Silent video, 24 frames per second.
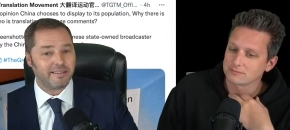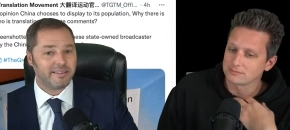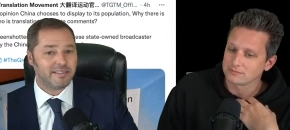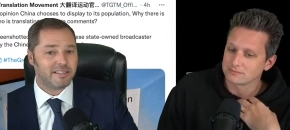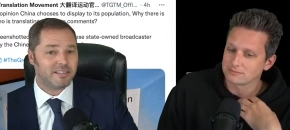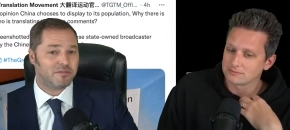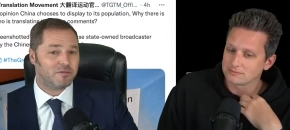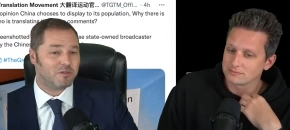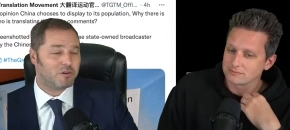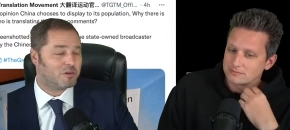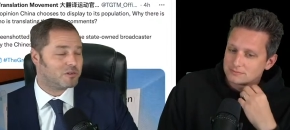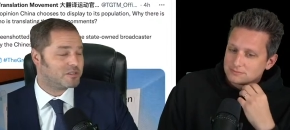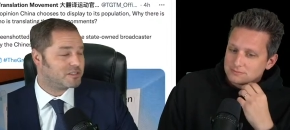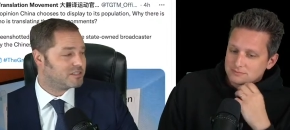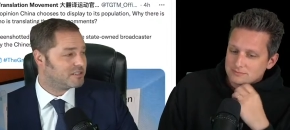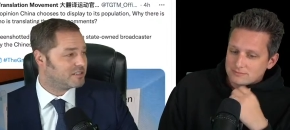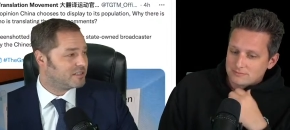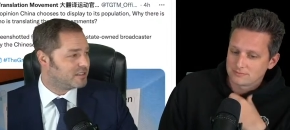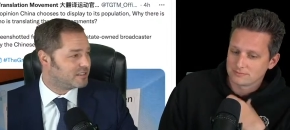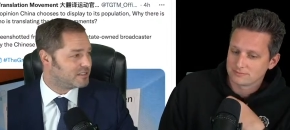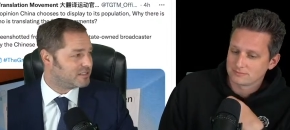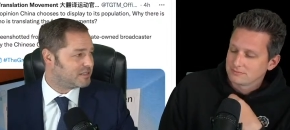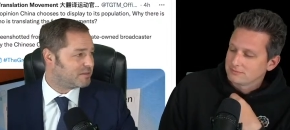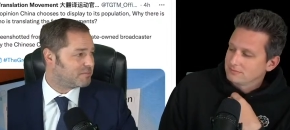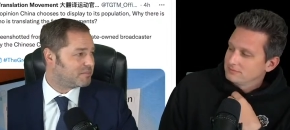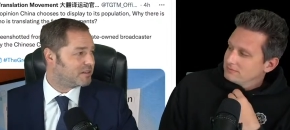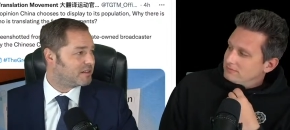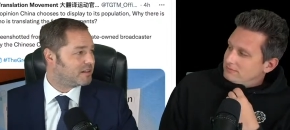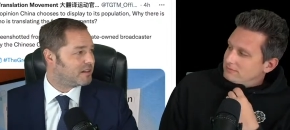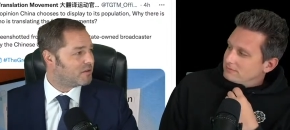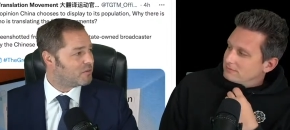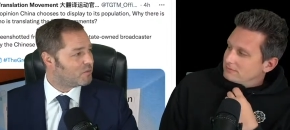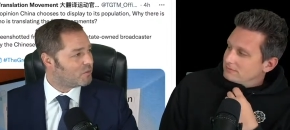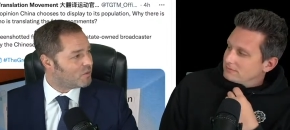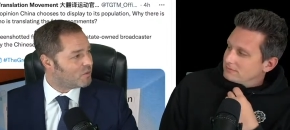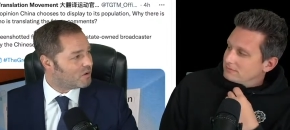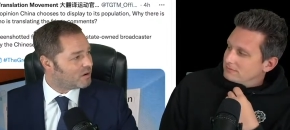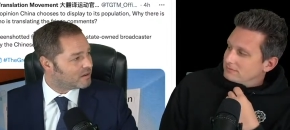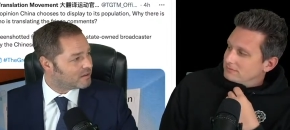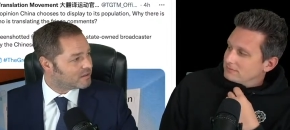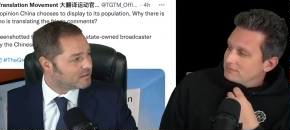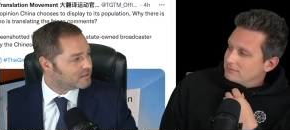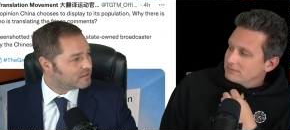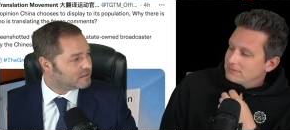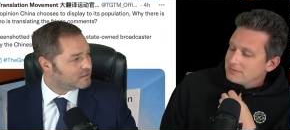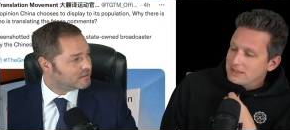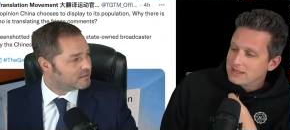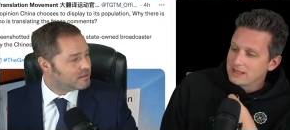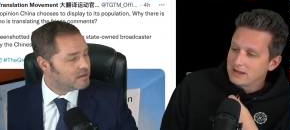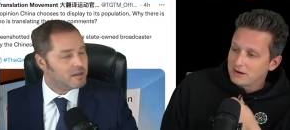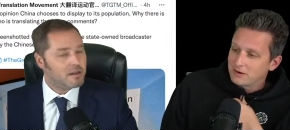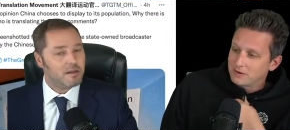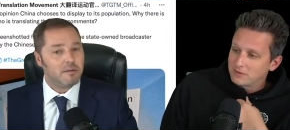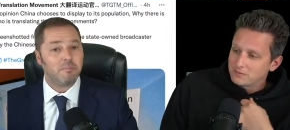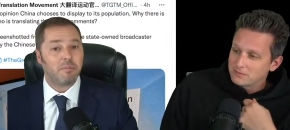Speaker 1: this, of course, is not something they want. No.